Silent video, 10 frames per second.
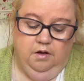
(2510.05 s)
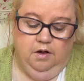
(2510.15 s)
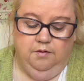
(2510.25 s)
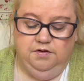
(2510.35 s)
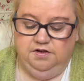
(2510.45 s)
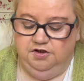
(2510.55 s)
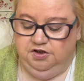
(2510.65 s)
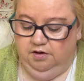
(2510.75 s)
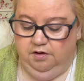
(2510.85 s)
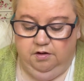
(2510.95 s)
I'm just going to
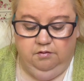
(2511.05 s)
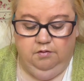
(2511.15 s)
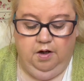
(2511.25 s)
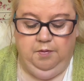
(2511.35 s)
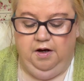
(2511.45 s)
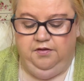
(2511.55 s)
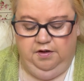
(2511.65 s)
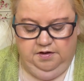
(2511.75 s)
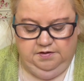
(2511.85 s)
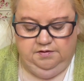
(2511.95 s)
show you. I mean, I
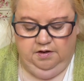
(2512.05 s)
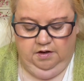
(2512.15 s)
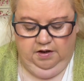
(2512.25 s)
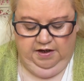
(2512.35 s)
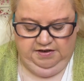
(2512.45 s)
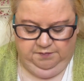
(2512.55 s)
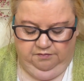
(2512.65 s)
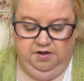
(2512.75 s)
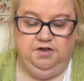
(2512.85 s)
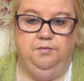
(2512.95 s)
think the
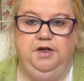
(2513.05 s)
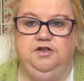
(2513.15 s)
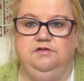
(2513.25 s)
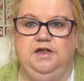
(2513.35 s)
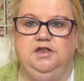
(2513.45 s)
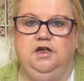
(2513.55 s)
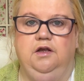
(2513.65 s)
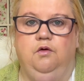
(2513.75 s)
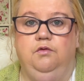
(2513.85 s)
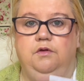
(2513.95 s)
inspiration picture is
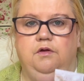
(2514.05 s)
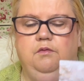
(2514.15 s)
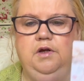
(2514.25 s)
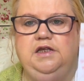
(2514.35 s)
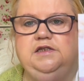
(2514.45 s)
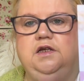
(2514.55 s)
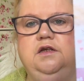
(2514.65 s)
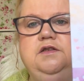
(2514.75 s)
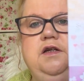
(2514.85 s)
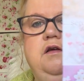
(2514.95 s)
actually on the
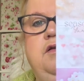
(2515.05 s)
listing, so